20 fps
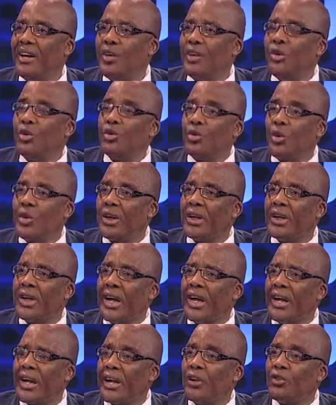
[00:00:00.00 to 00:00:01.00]
What about
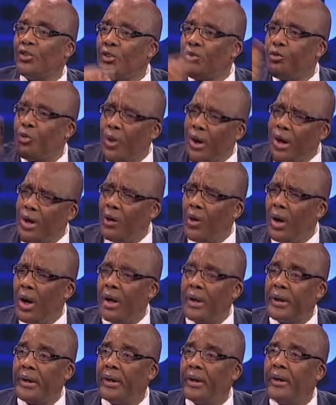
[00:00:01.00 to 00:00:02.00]
the drug
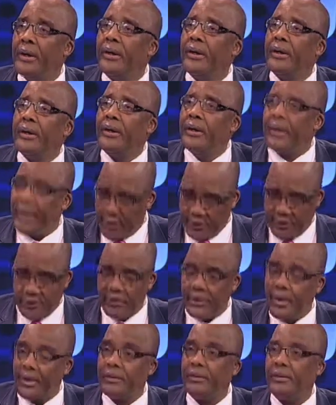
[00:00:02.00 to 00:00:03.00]
stockouts, though? Yes,
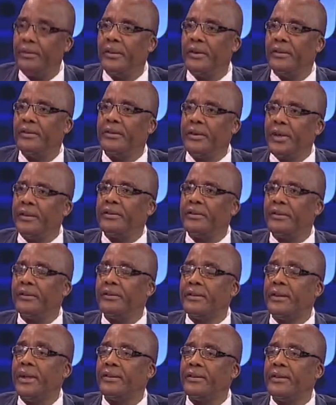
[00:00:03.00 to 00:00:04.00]

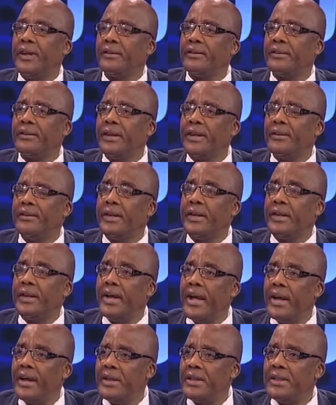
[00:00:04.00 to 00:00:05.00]
Justice. That's a
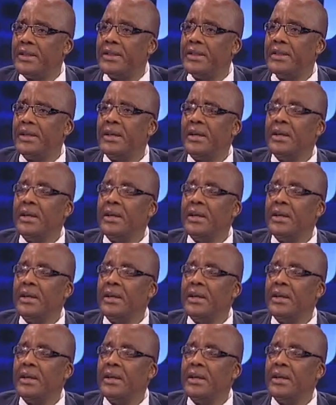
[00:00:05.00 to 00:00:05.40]
reality.